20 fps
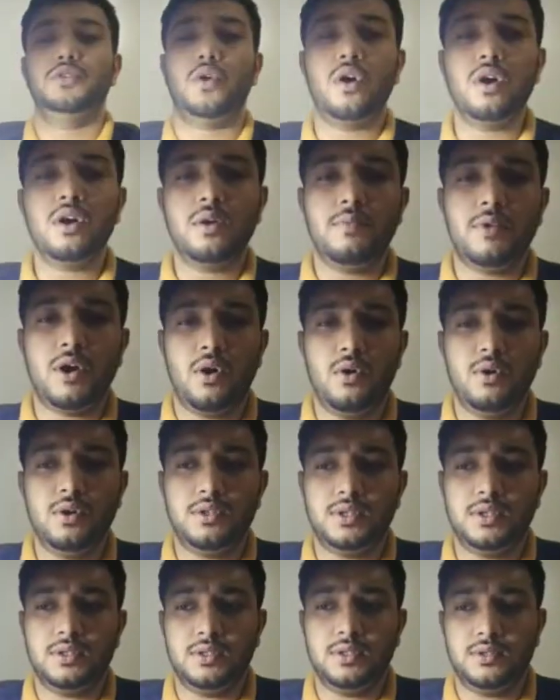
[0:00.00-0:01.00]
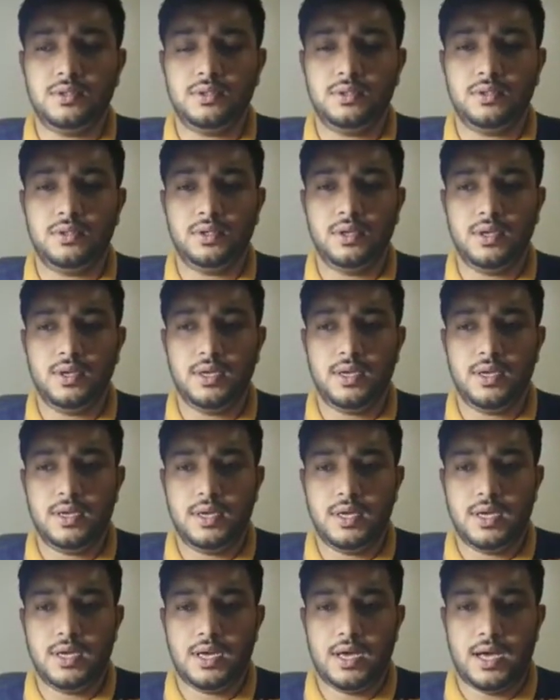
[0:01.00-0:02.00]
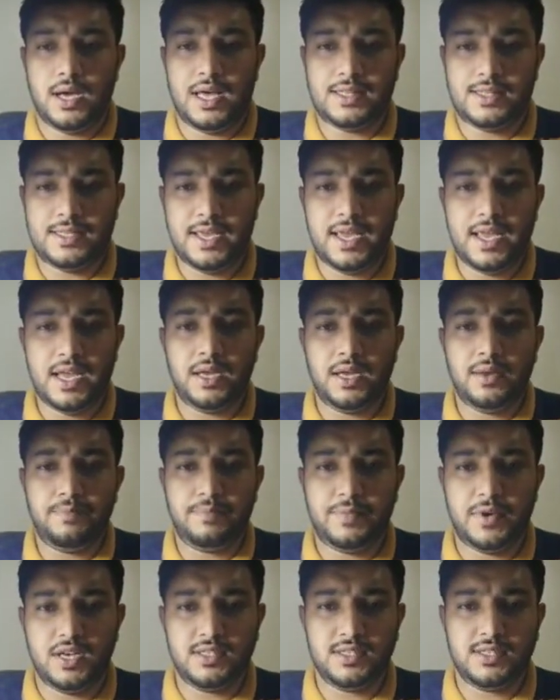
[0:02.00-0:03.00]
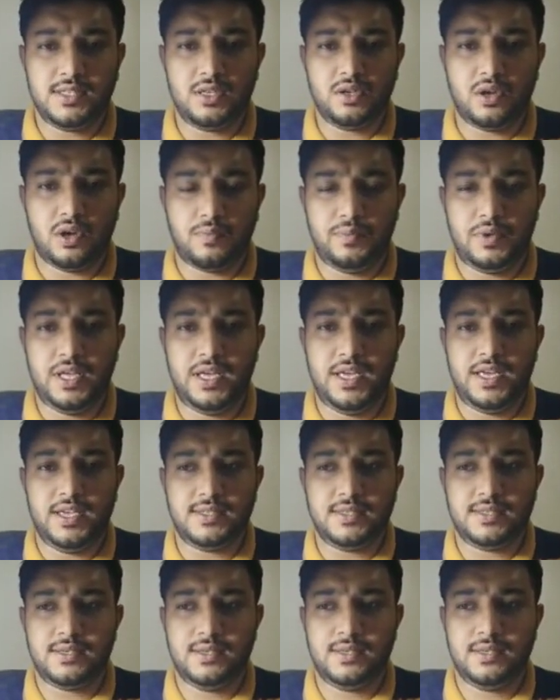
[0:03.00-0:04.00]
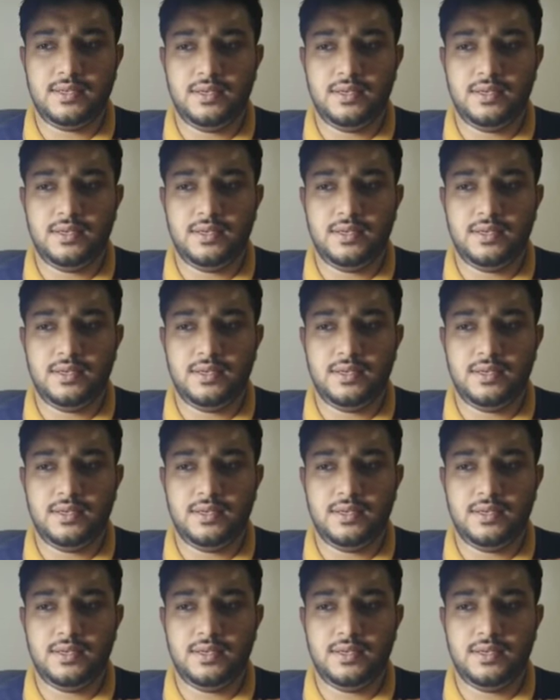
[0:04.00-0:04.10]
talk about a thing, person or place,